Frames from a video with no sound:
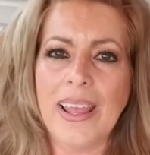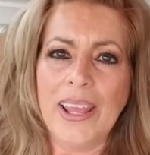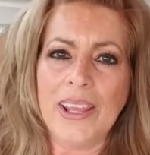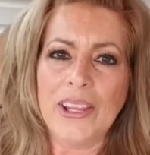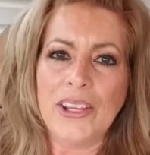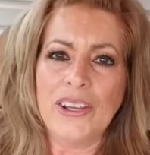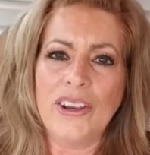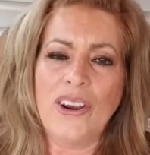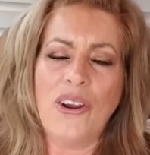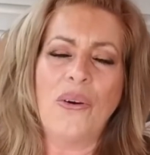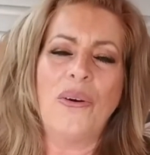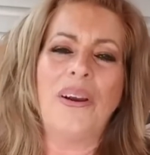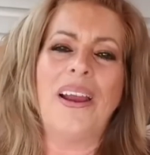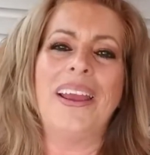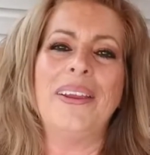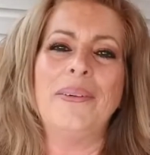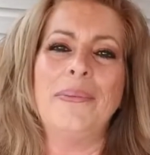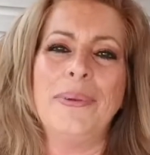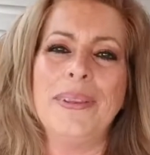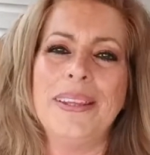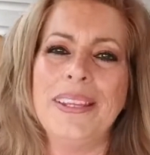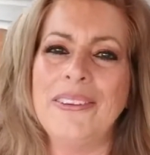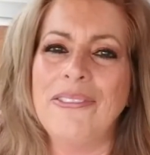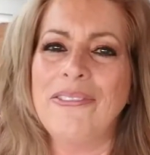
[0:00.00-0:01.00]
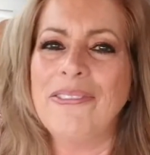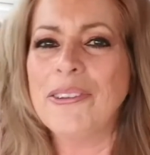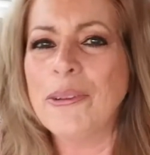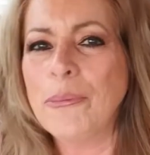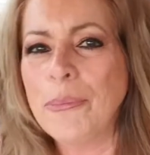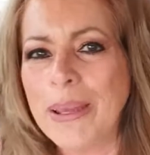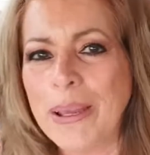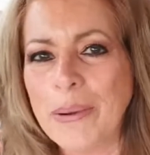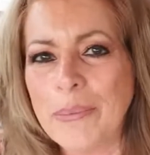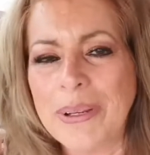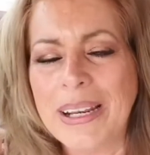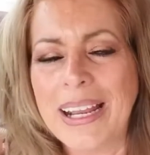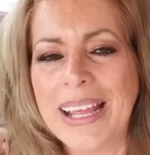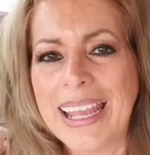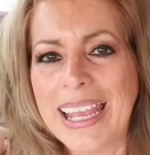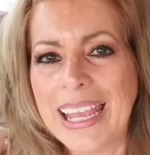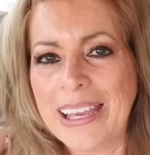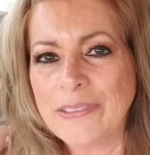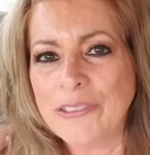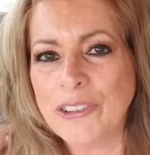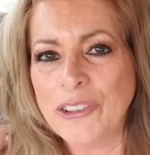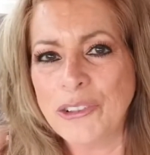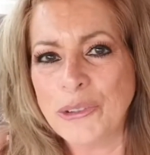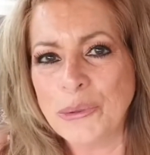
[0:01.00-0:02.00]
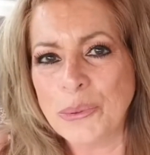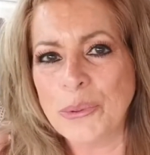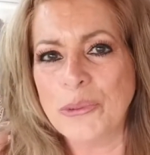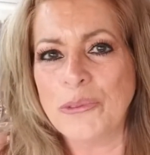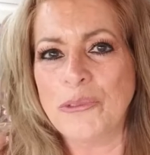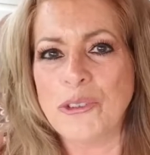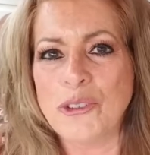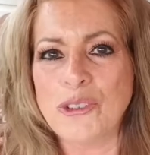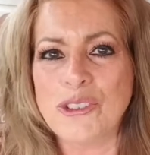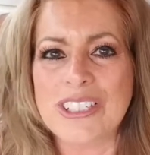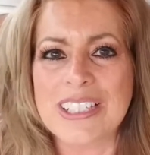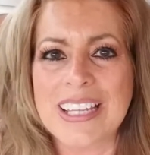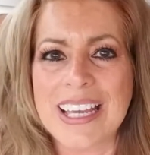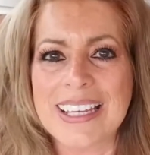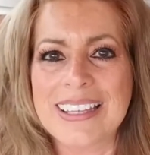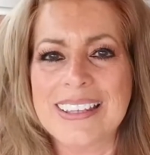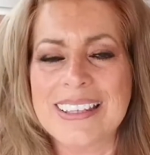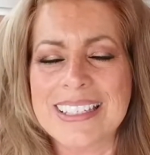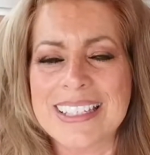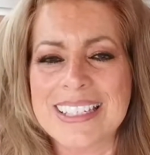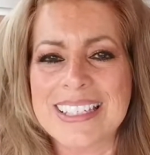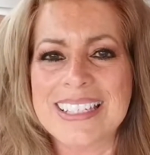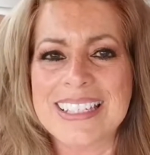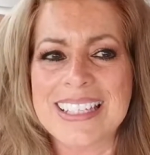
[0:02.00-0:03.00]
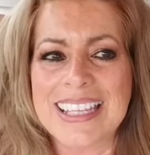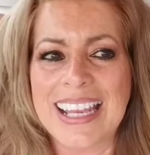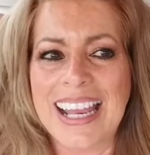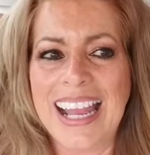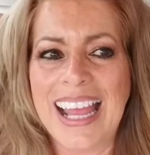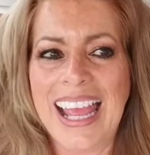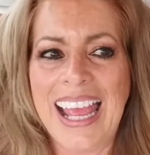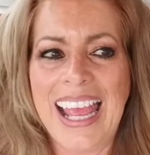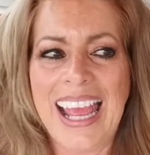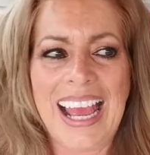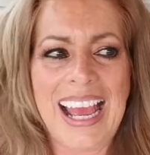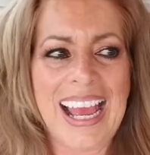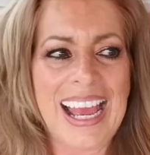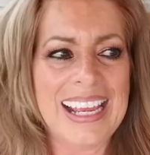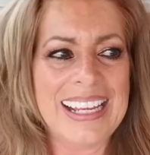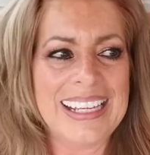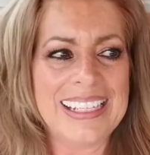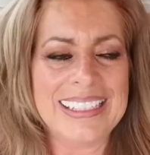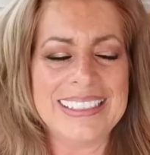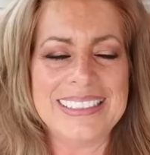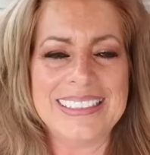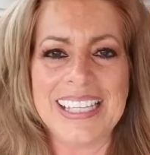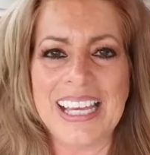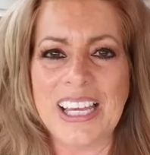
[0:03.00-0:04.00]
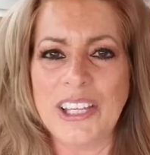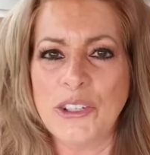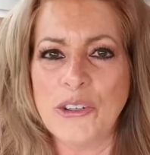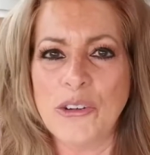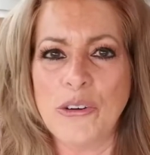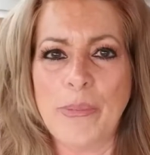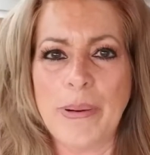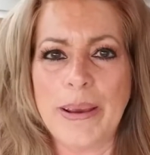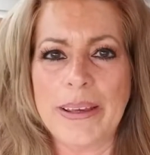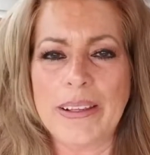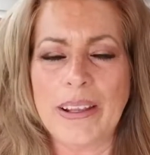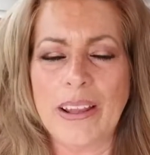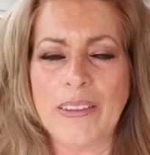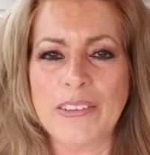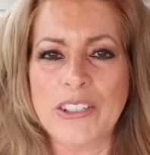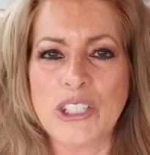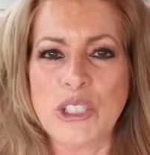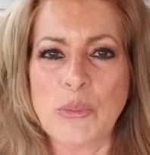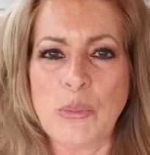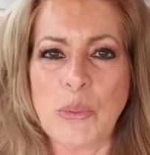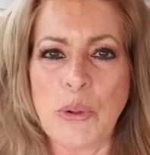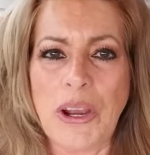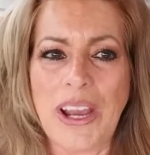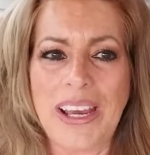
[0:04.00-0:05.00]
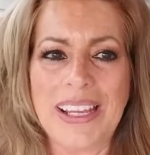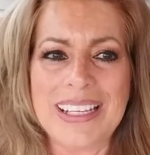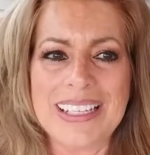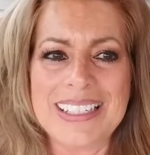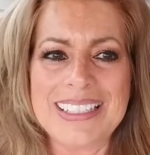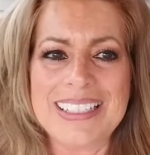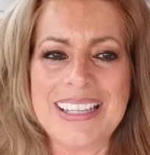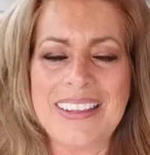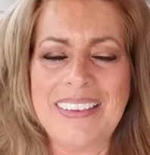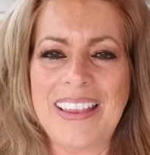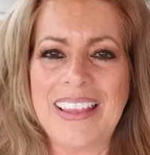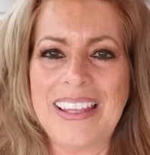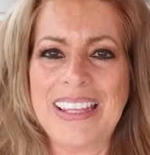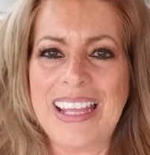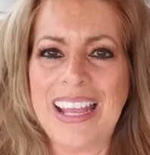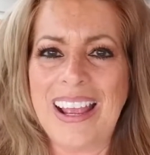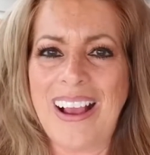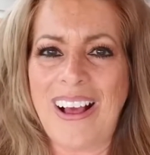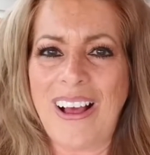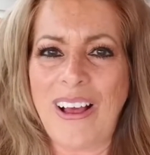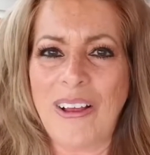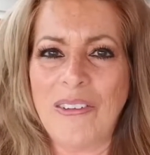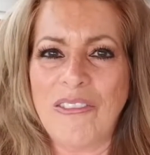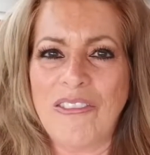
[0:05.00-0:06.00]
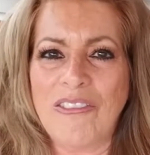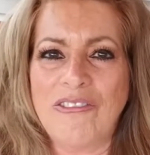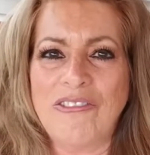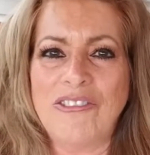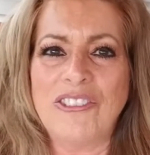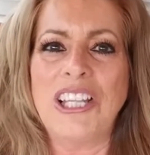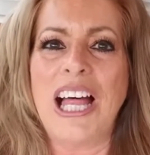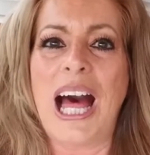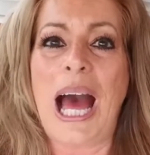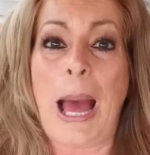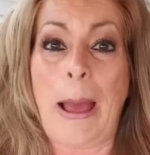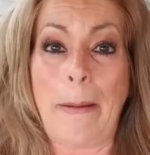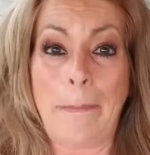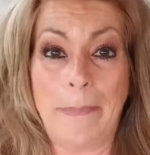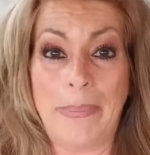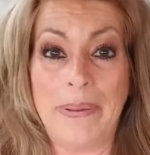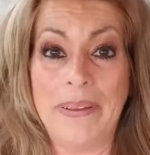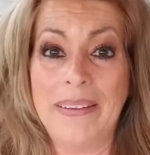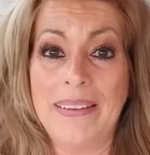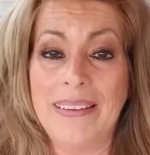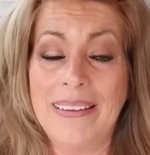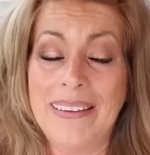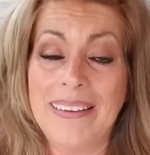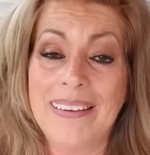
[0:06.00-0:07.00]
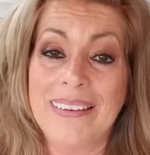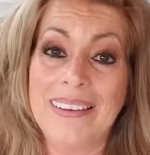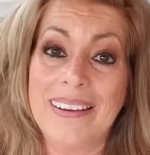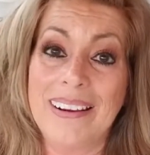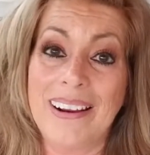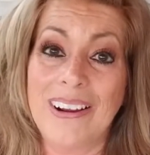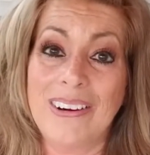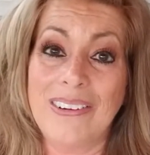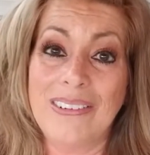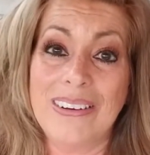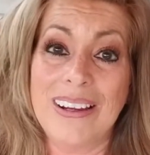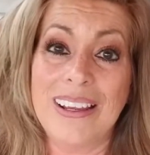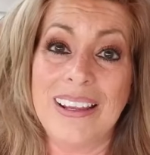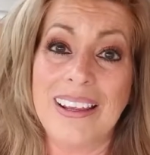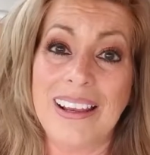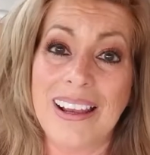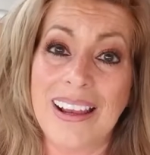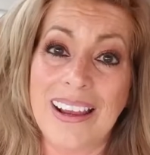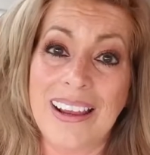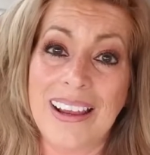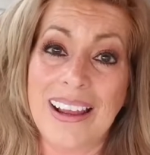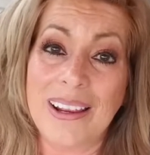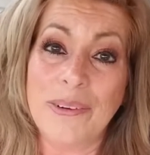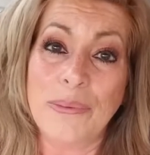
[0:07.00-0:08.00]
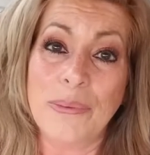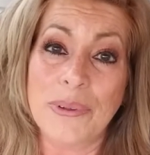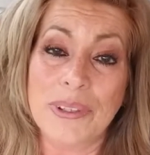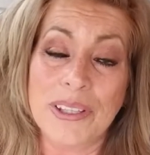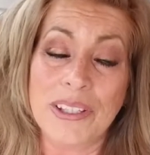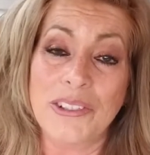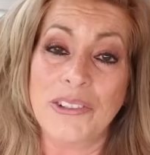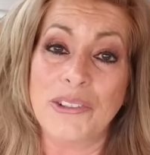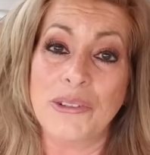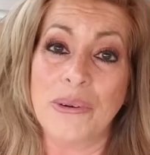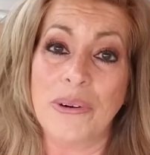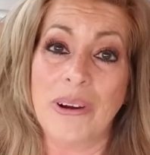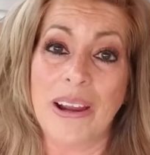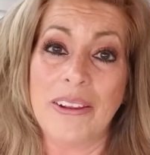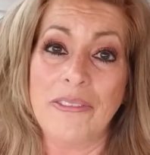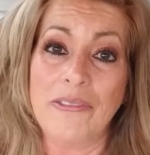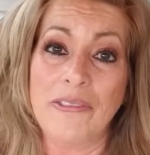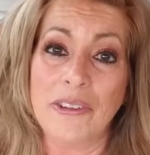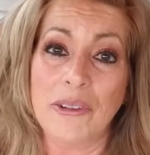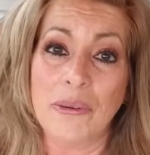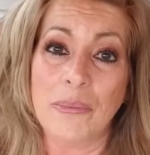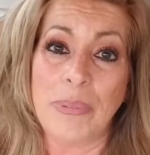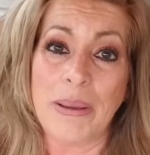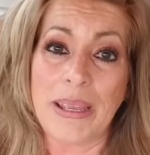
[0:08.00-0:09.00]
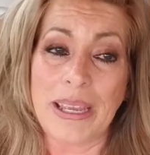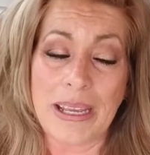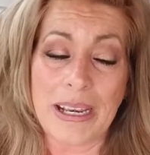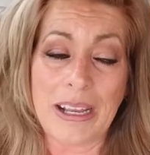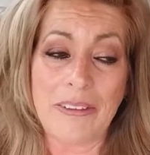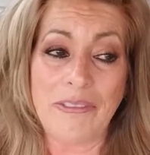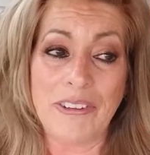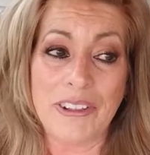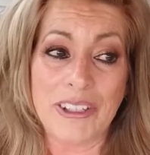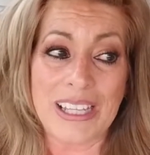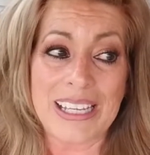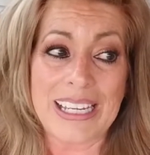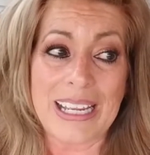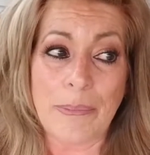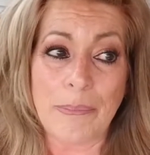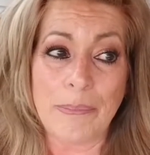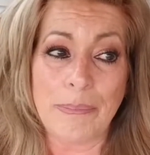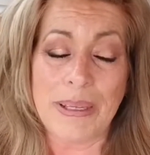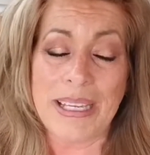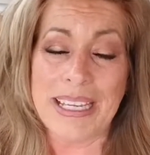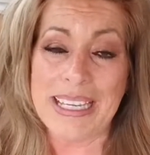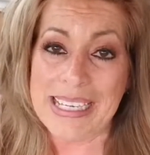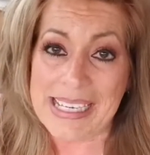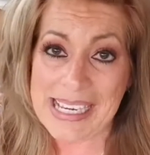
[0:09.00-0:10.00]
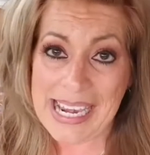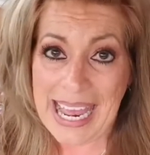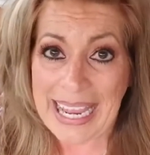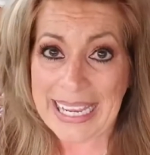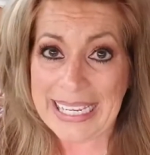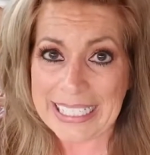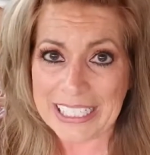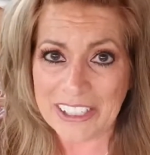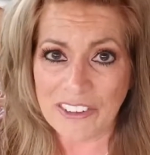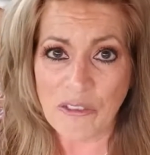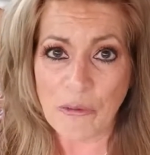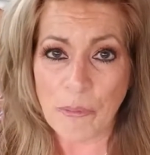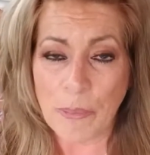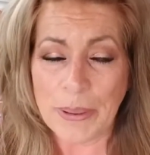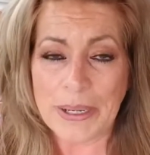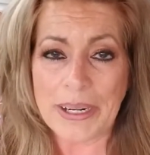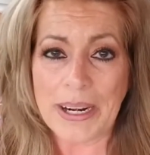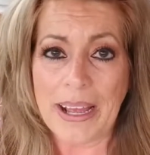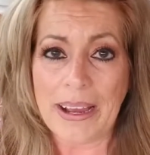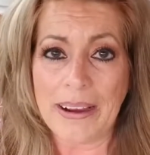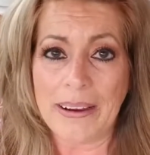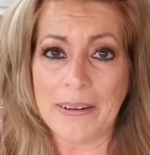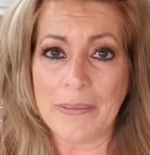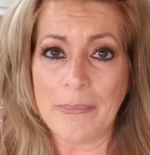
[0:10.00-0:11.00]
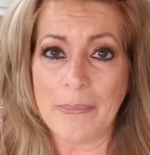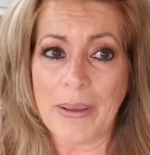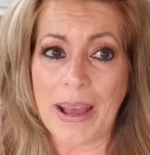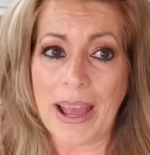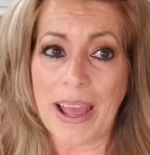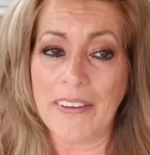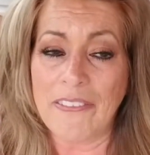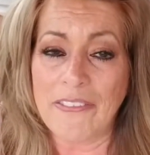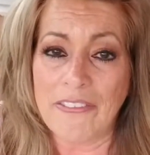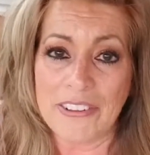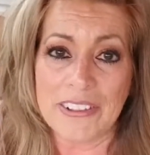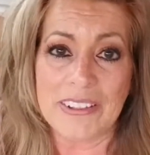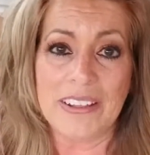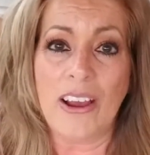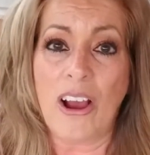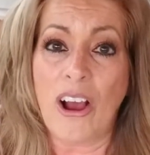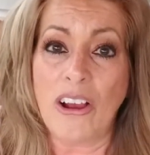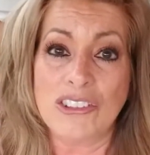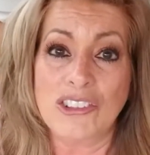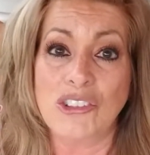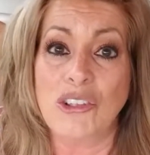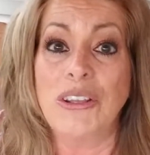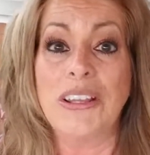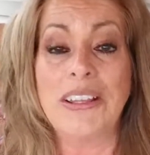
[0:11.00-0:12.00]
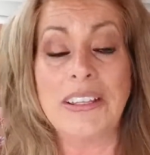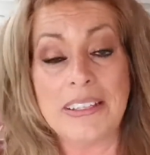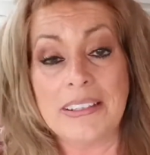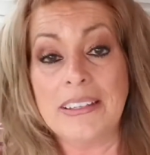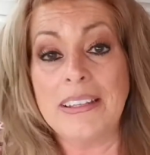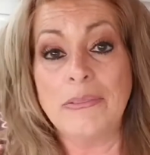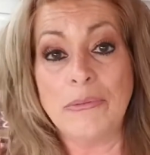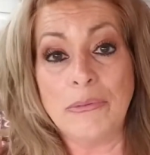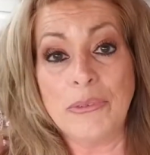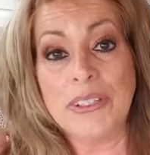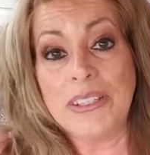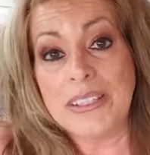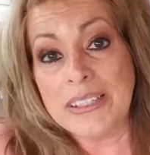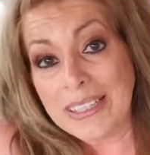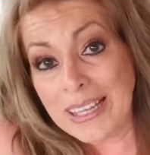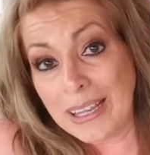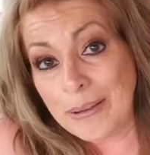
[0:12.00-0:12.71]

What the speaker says: You know, I really feel bad when I have to do reviews like this, that I tell you about all these products and then they all flop. You know, I really do. I feel bad. I feel like I'm being negative, but I feel also like that really